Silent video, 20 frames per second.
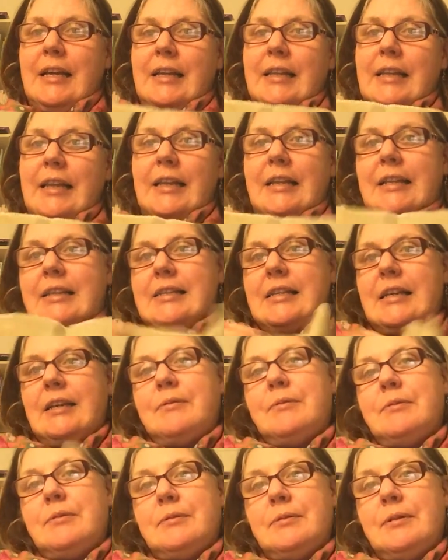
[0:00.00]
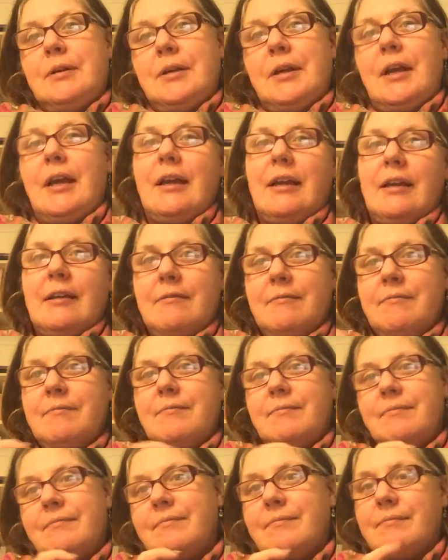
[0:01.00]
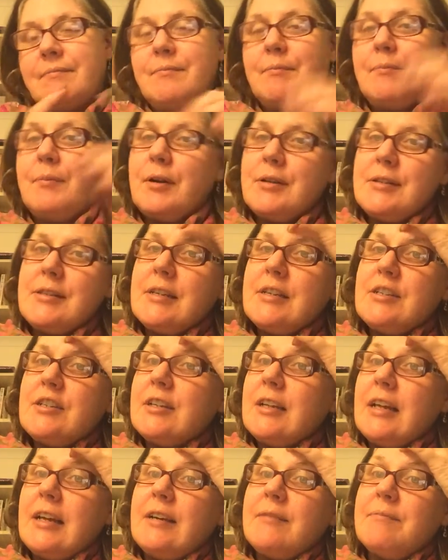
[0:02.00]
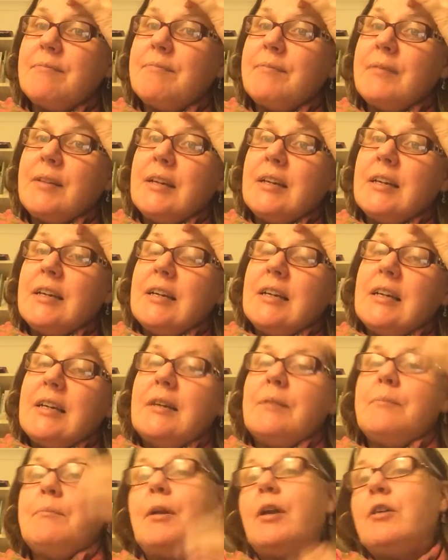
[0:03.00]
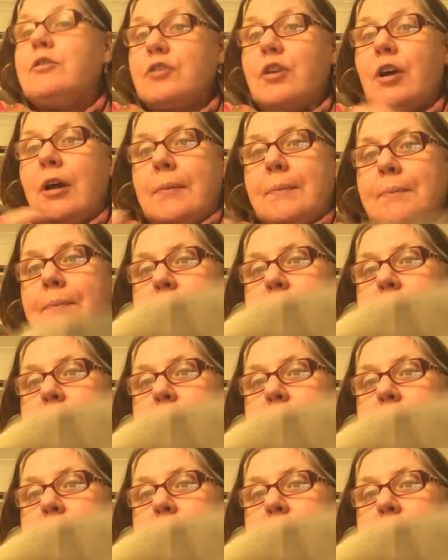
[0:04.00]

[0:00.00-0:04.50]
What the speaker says: And then say, well, okay, postage and that. But I'll try.